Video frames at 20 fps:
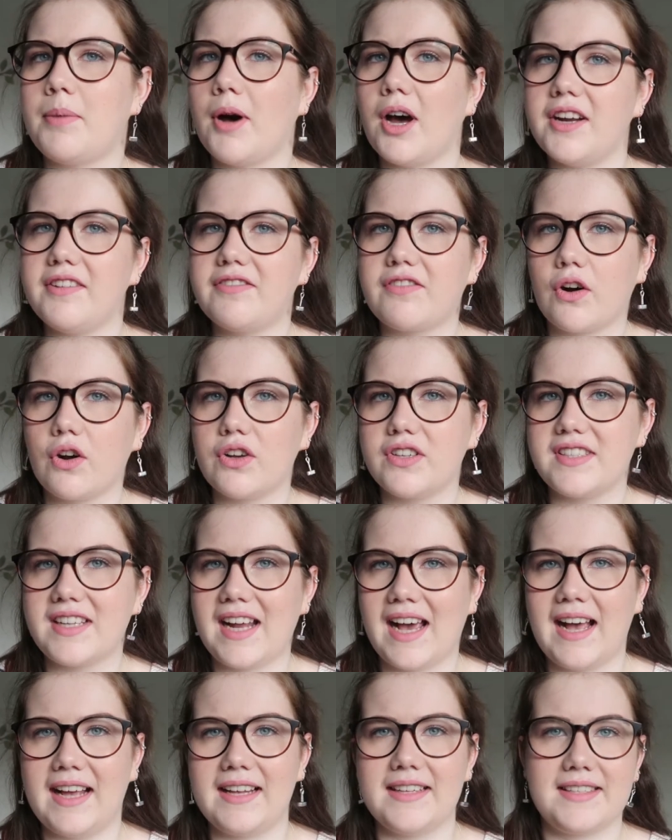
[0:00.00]
Bifrost
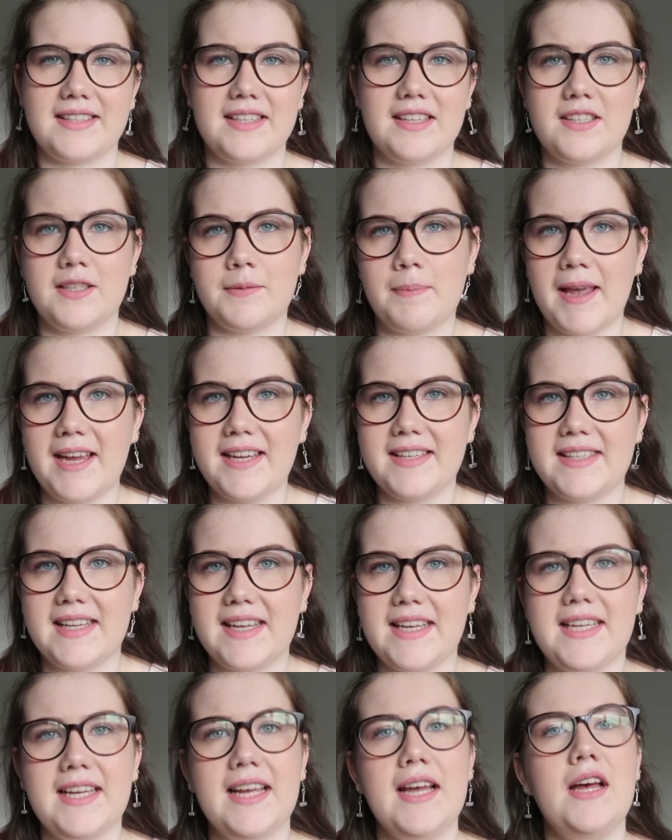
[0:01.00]
as
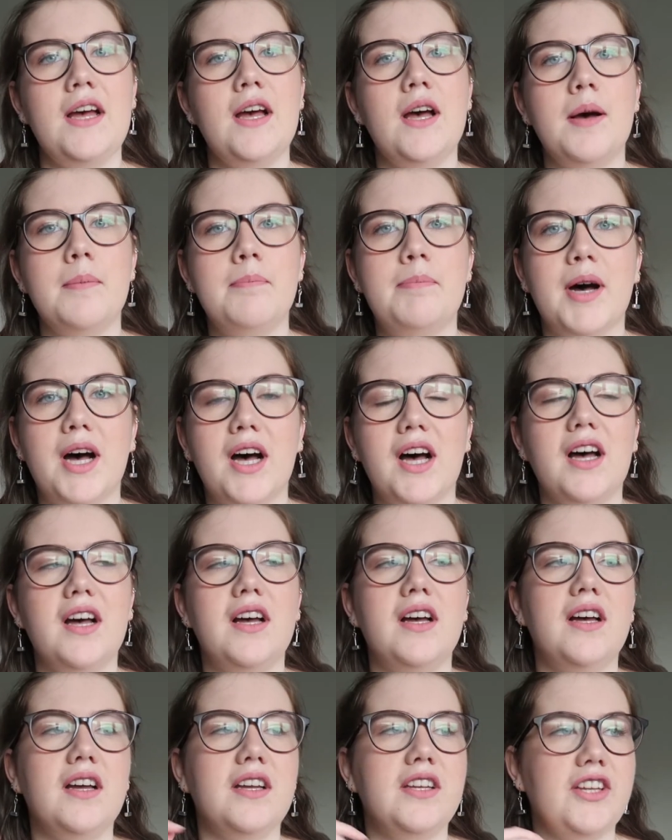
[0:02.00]
spacey, but
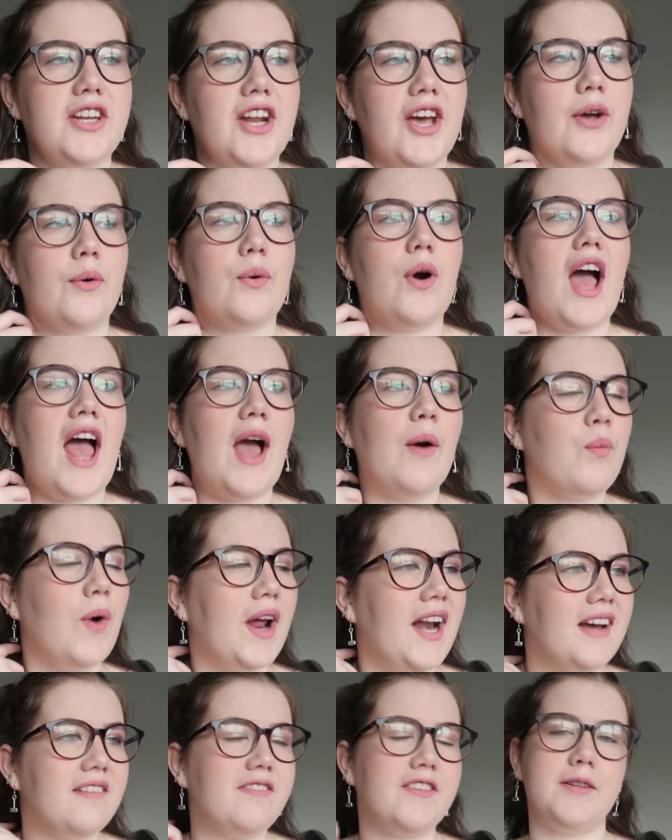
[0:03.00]
you know,
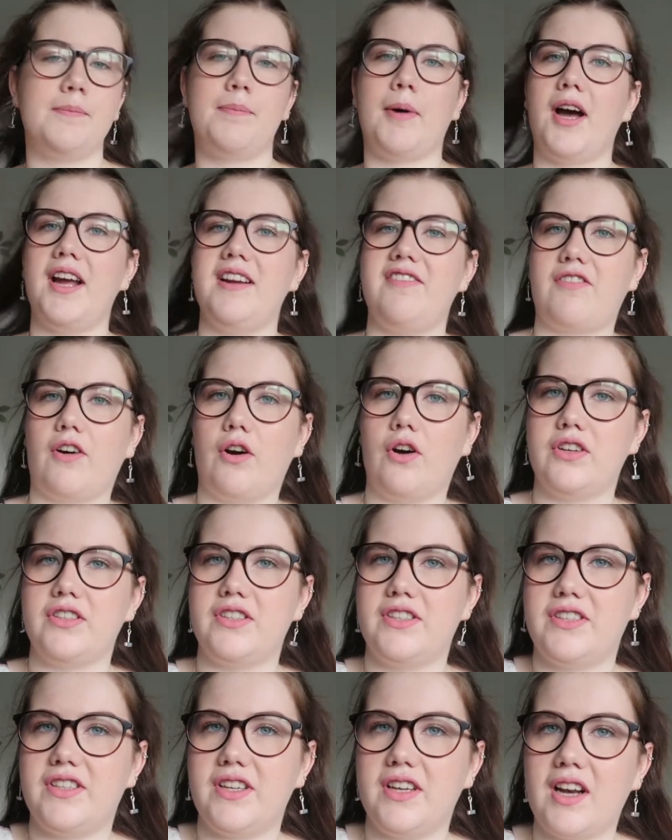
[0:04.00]
whenever the
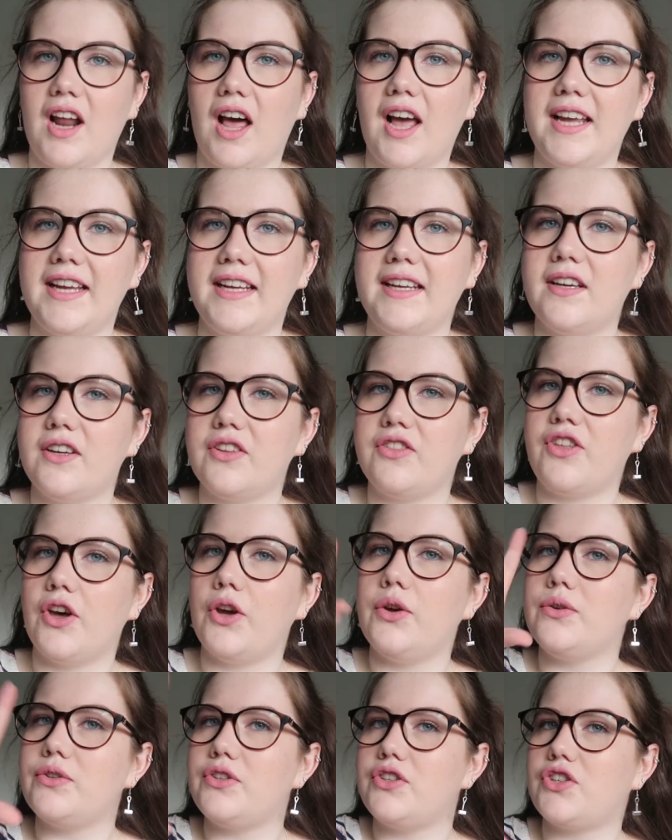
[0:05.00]
Bifrost, like,
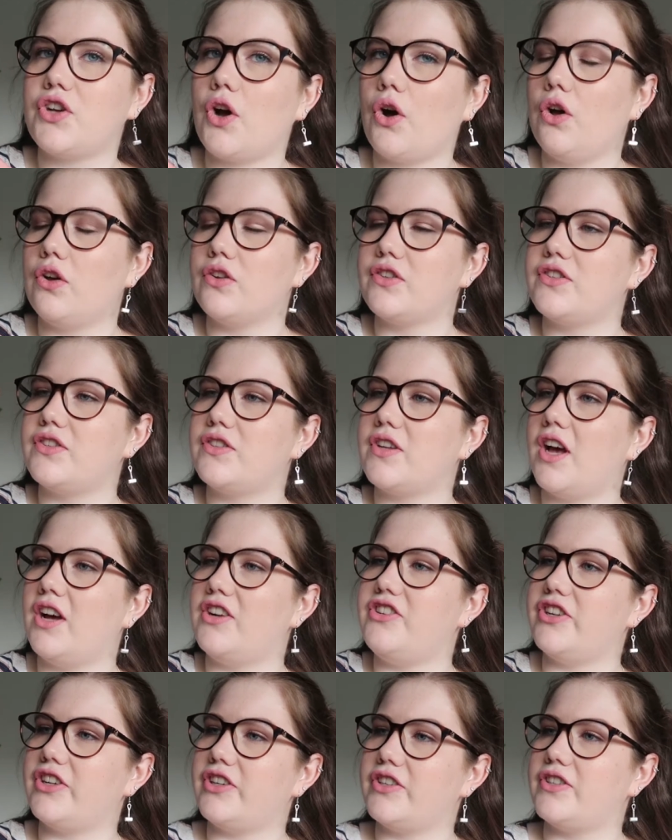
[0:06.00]
those shots are
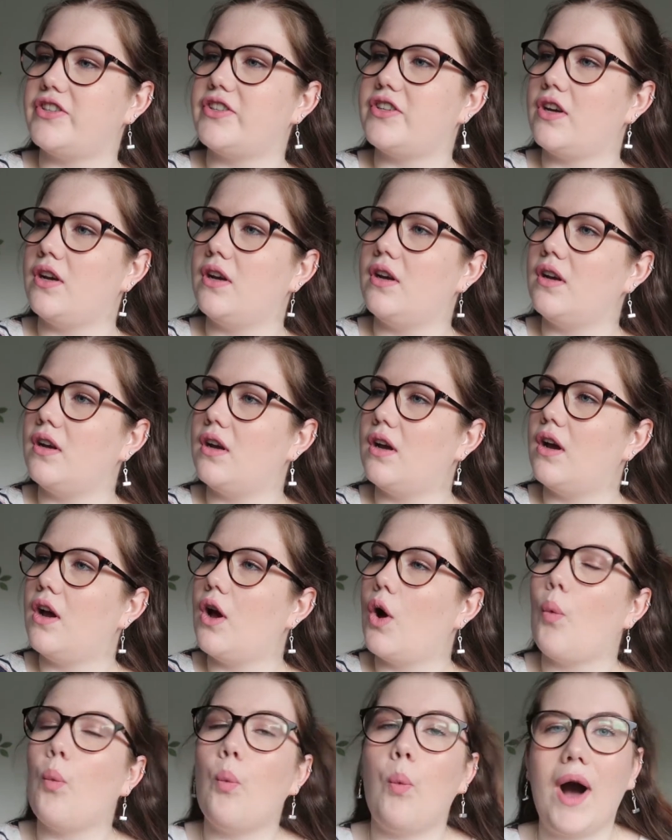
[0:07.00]
just
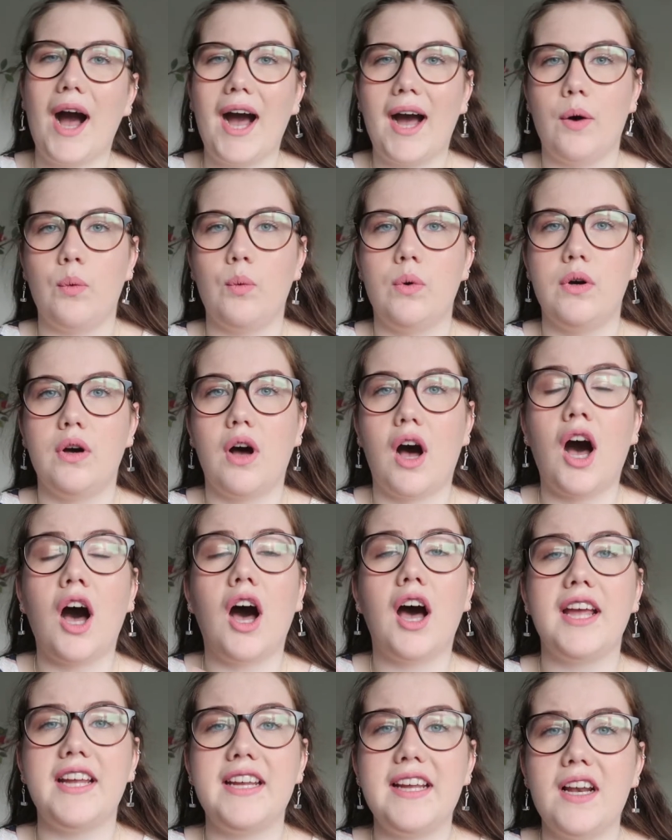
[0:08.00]
wow.
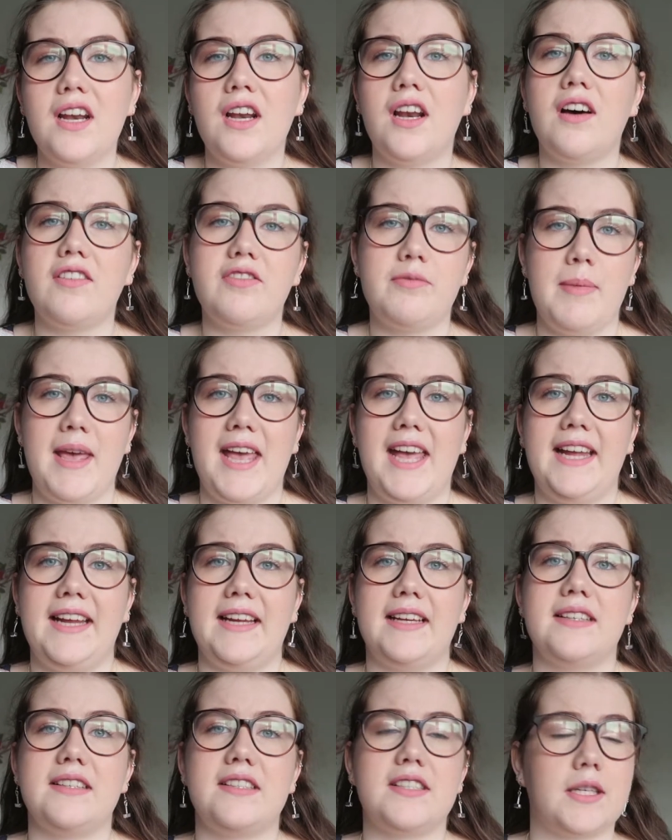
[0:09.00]
I love
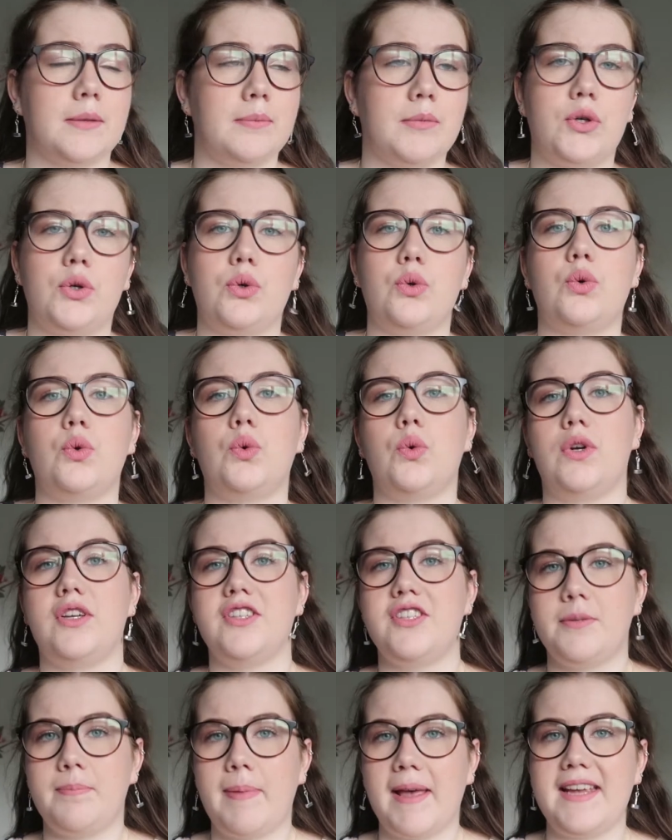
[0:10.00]
me some cool
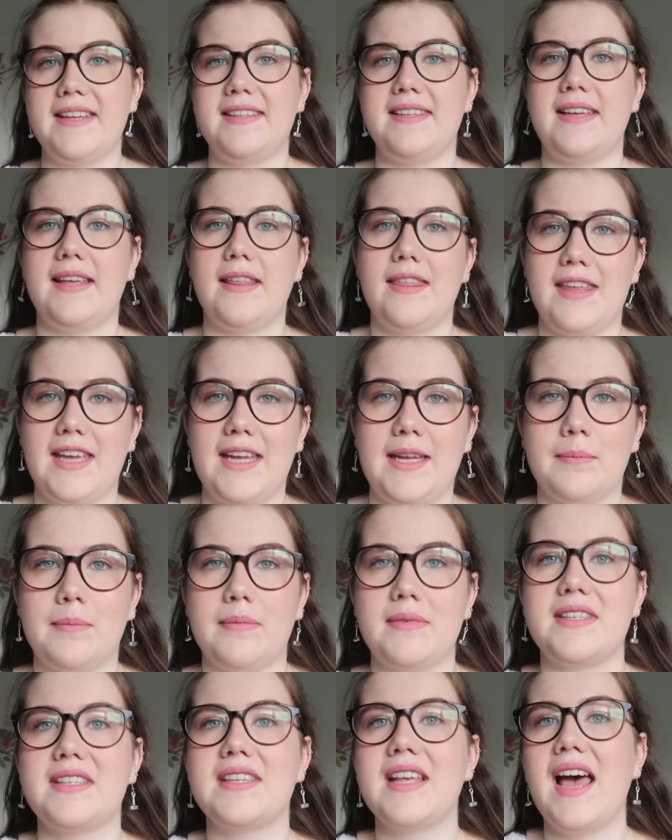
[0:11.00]
spacey
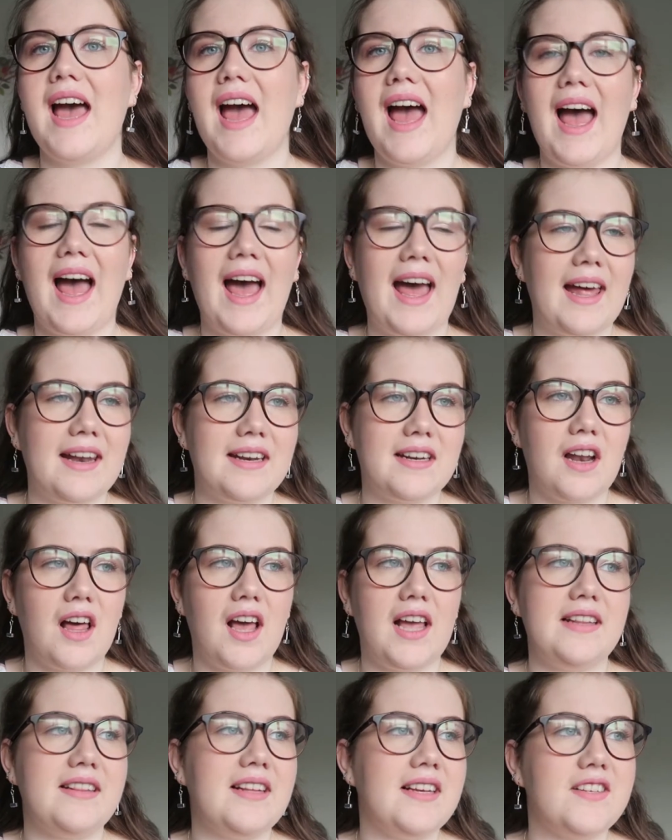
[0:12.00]
themes, and
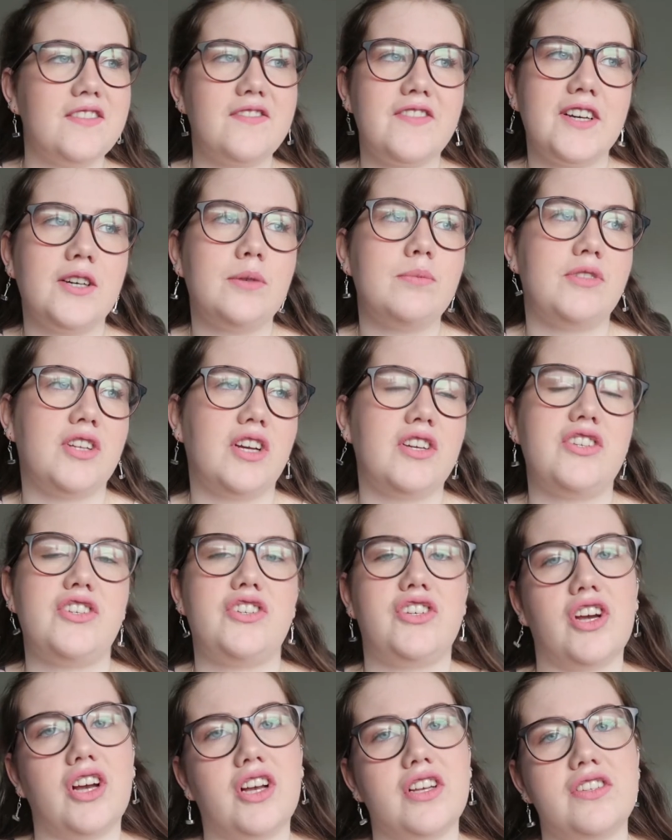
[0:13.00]
like this film does
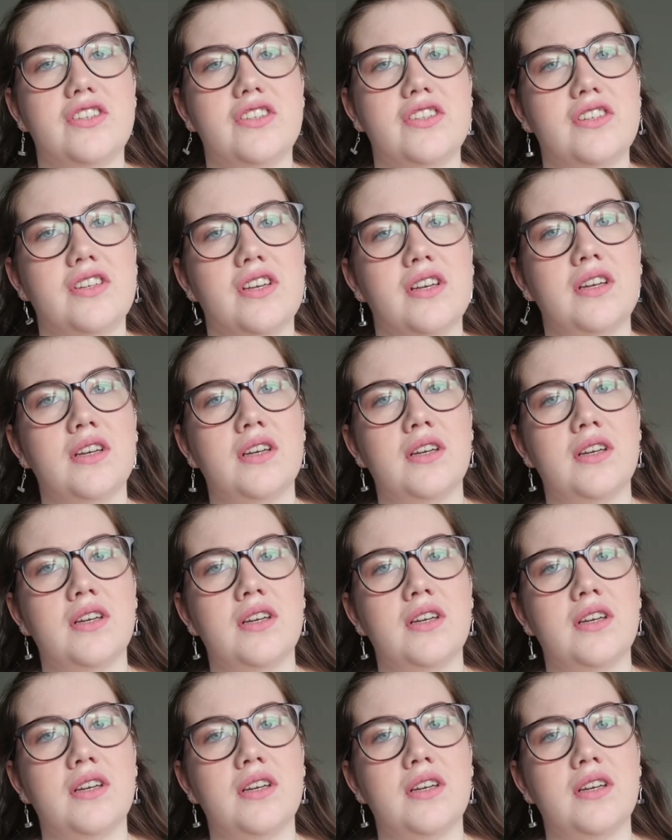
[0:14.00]
just